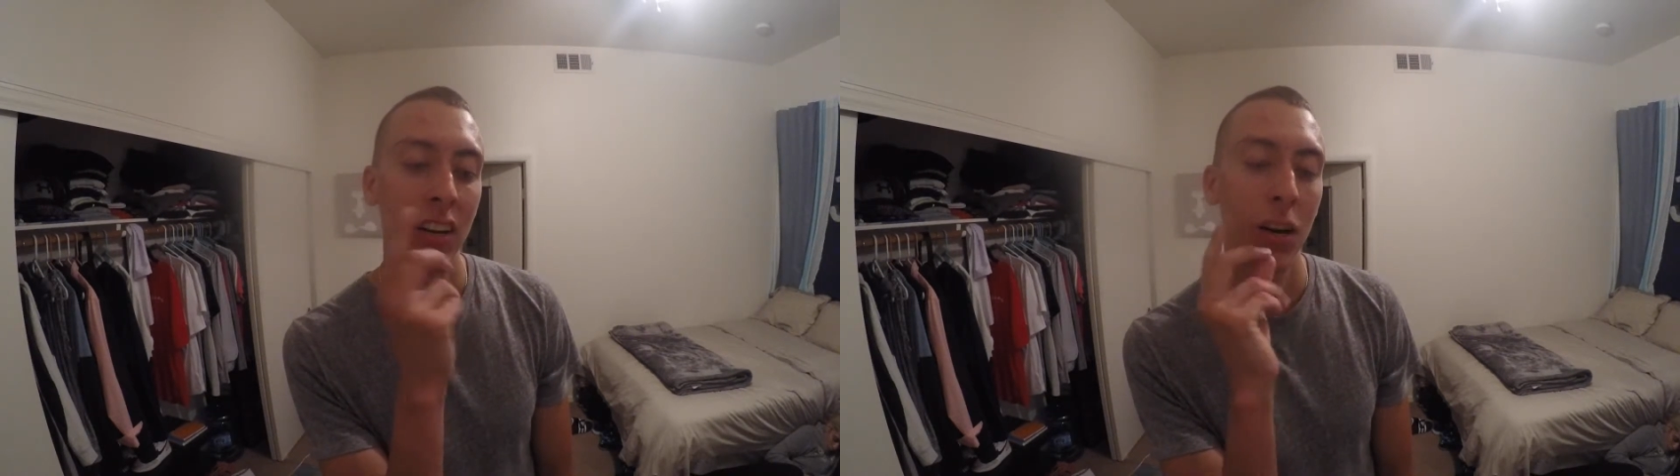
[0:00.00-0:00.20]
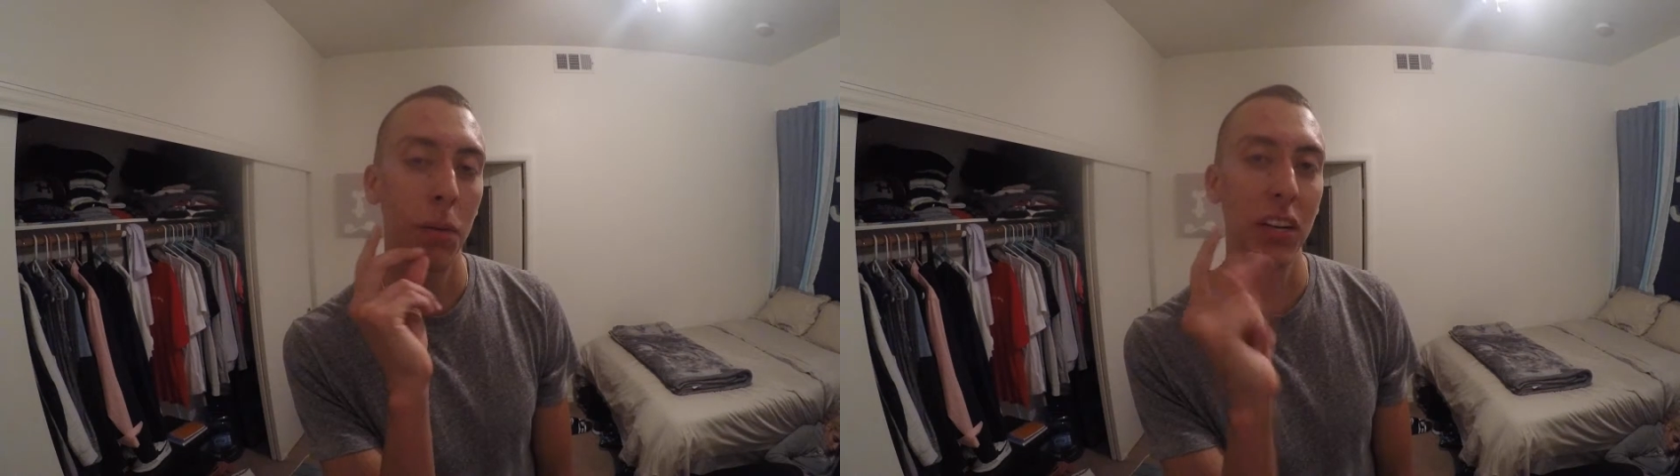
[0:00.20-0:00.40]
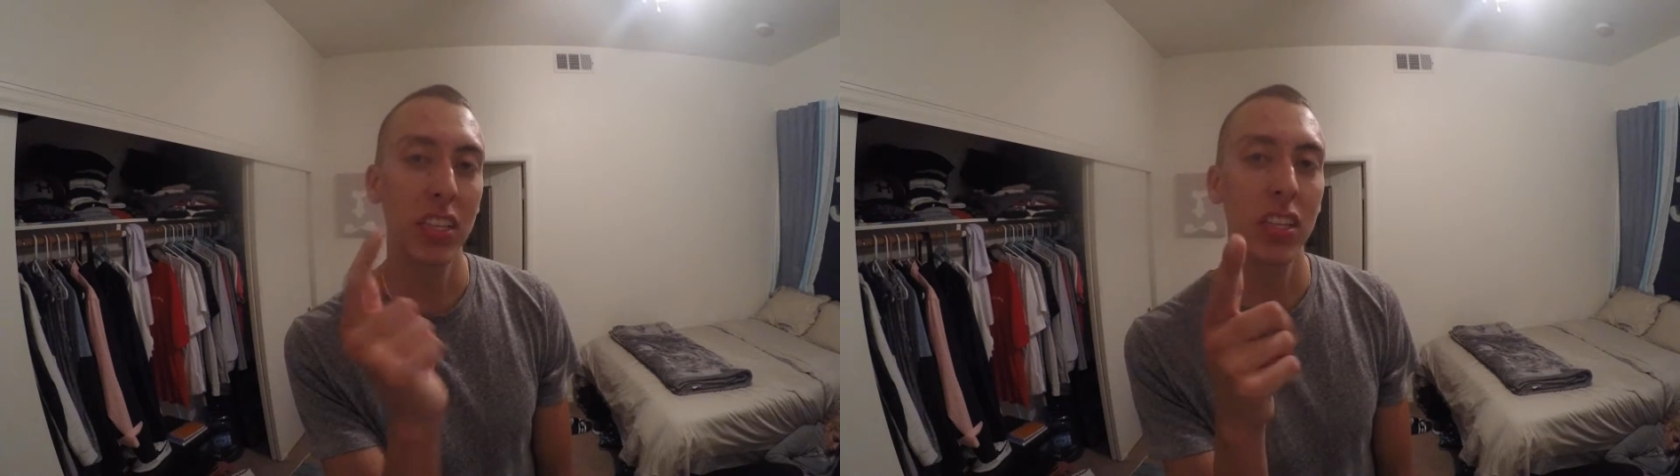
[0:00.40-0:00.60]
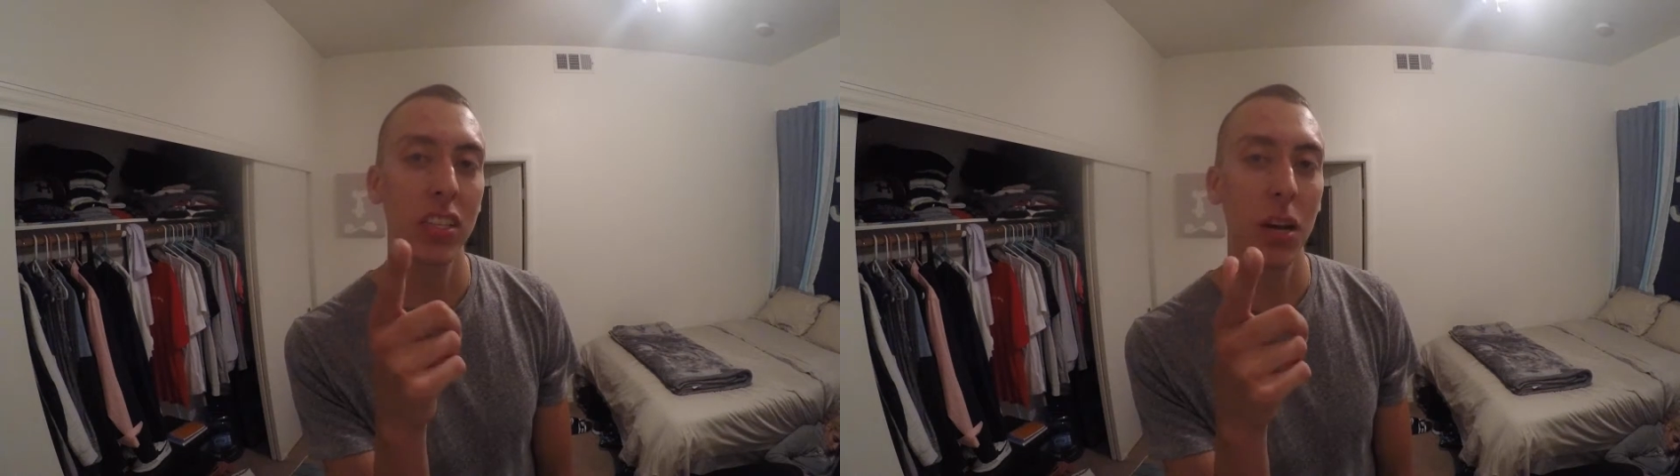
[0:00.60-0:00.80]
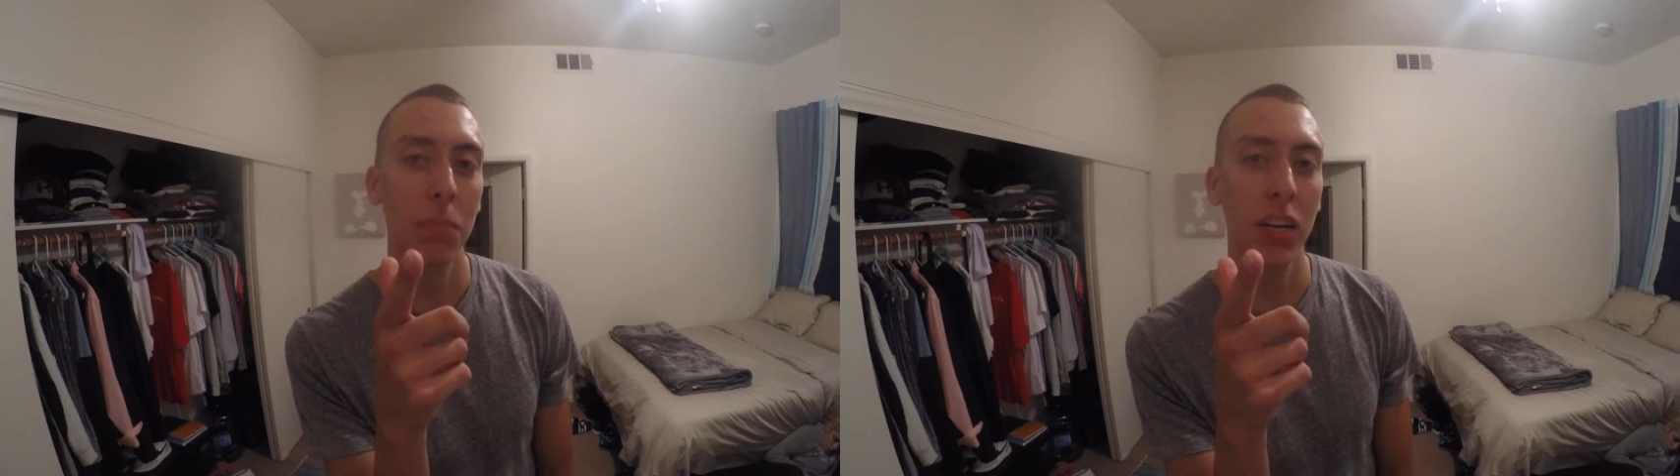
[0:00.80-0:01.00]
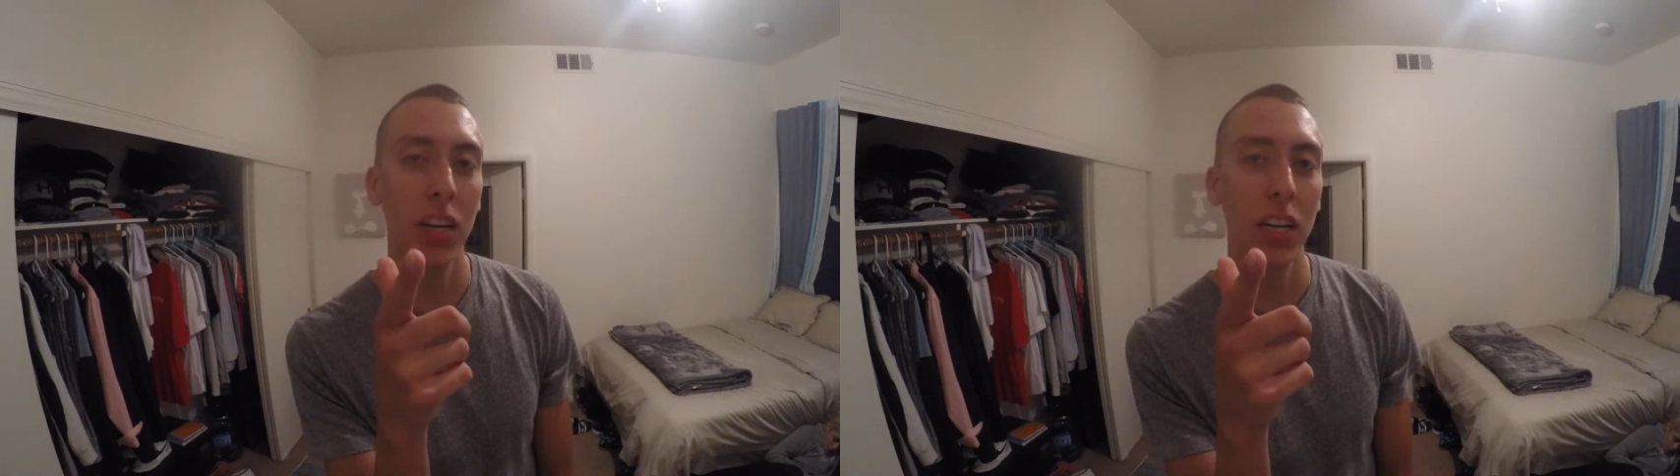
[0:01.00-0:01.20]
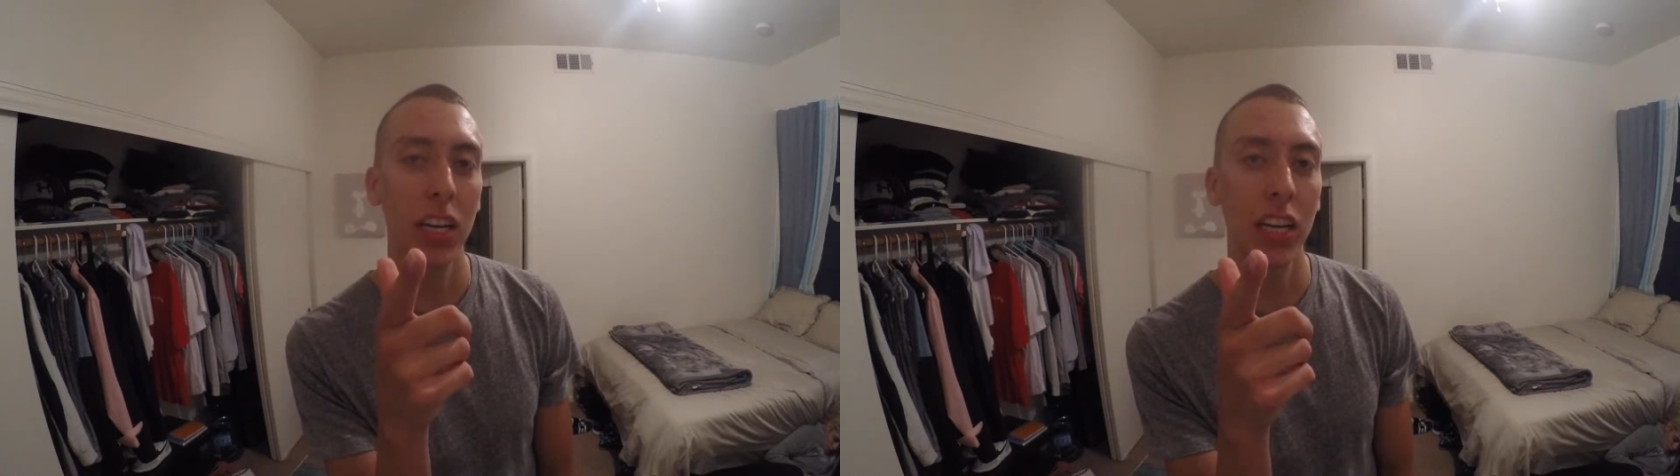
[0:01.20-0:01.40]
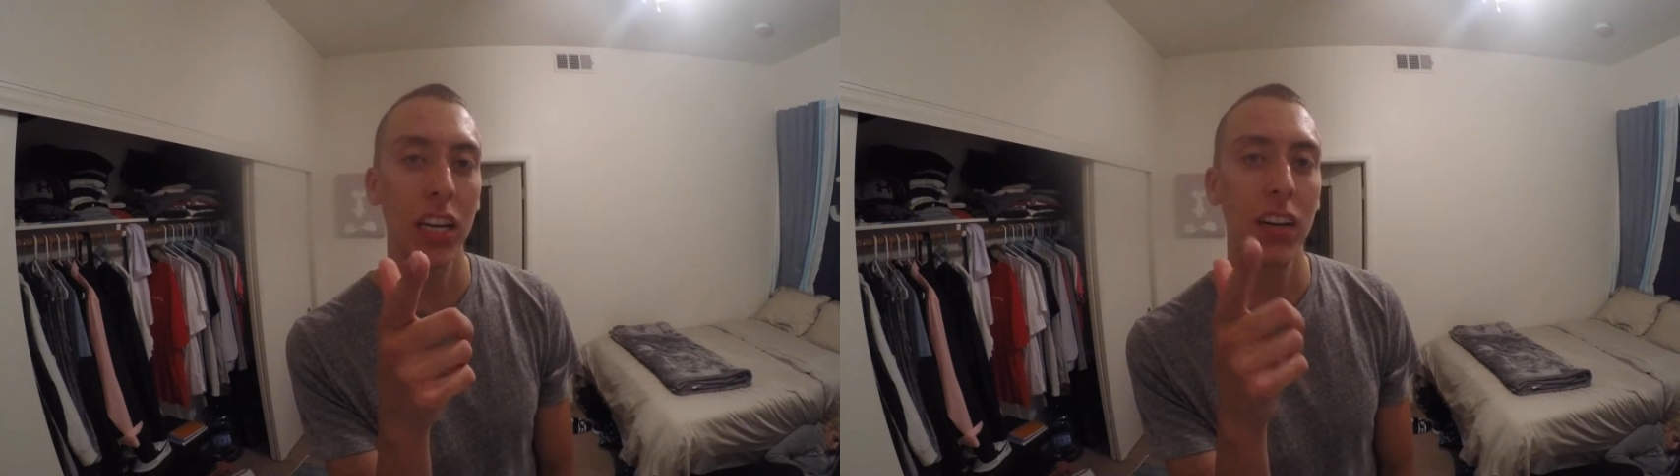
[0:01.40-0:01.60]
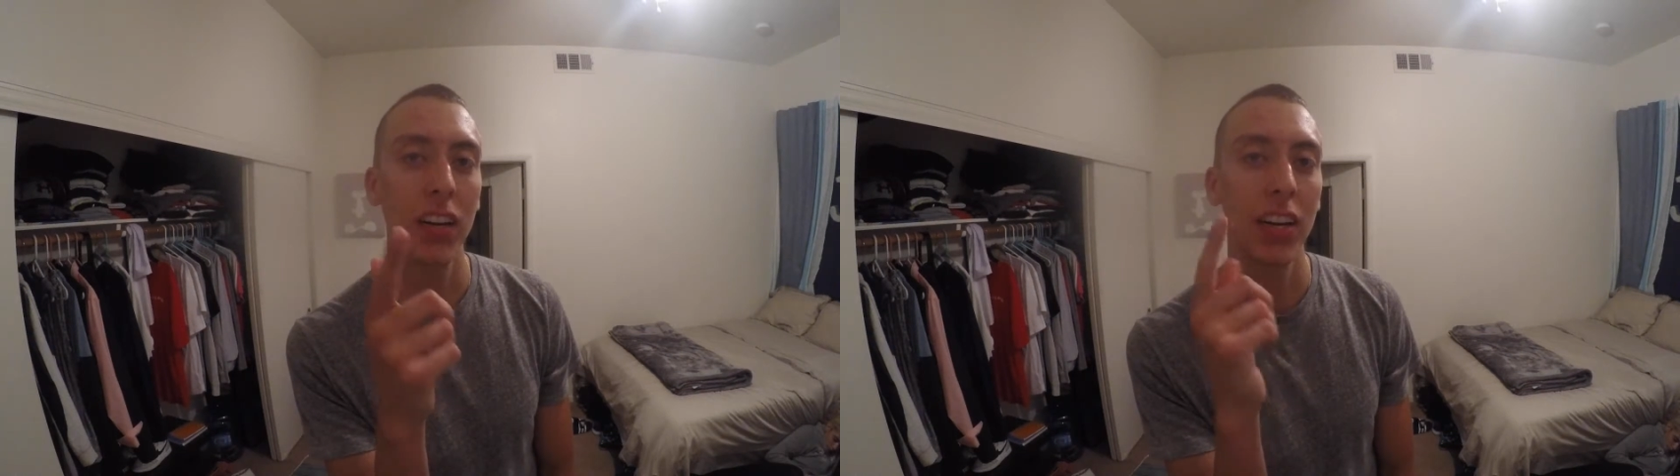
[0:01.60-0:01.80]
I'm about to stop talking here